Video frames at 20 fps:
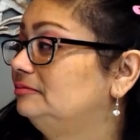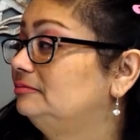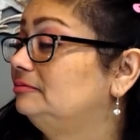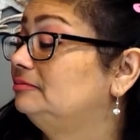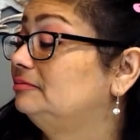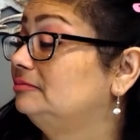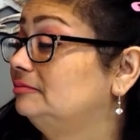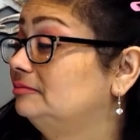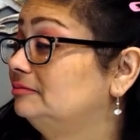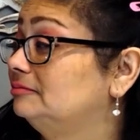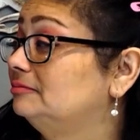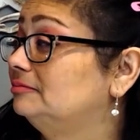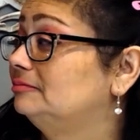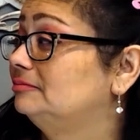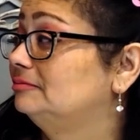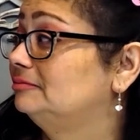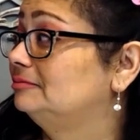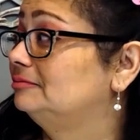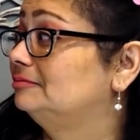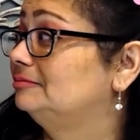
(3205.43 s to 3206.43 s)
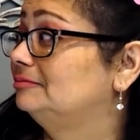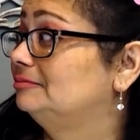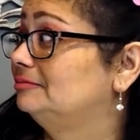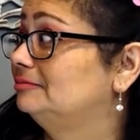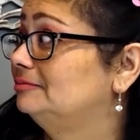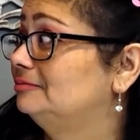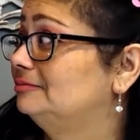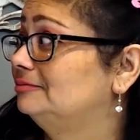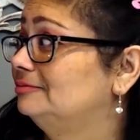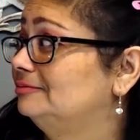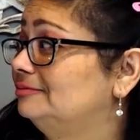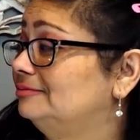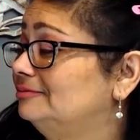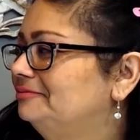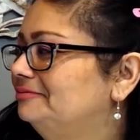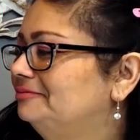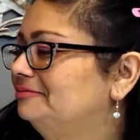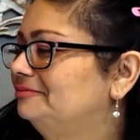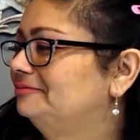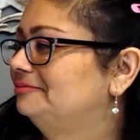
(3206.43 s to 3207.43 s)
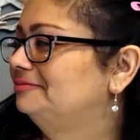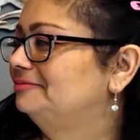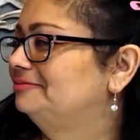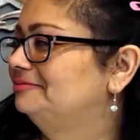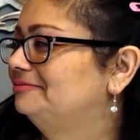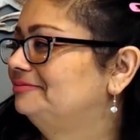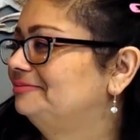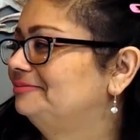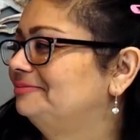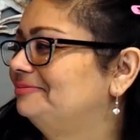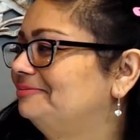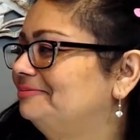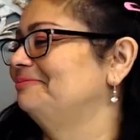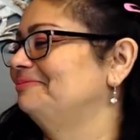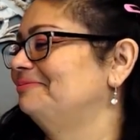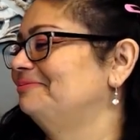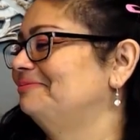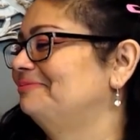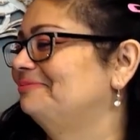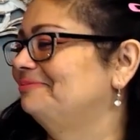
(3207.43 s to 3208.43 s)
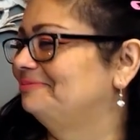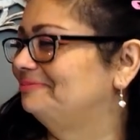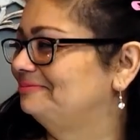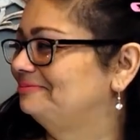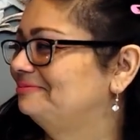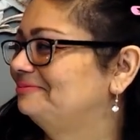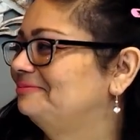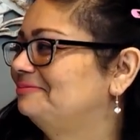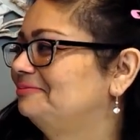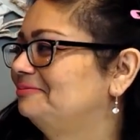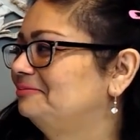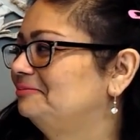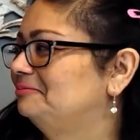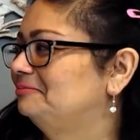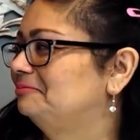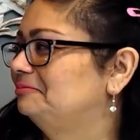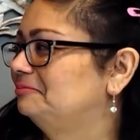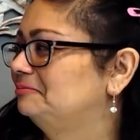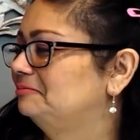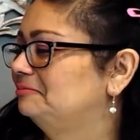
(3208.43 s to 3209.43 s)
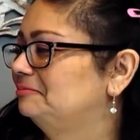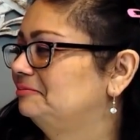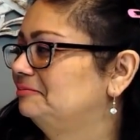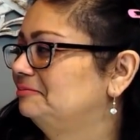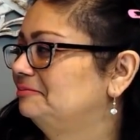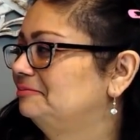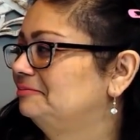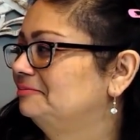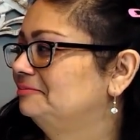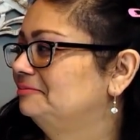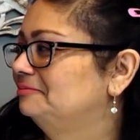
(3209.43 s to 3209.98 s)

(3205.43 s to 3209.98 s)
(silent)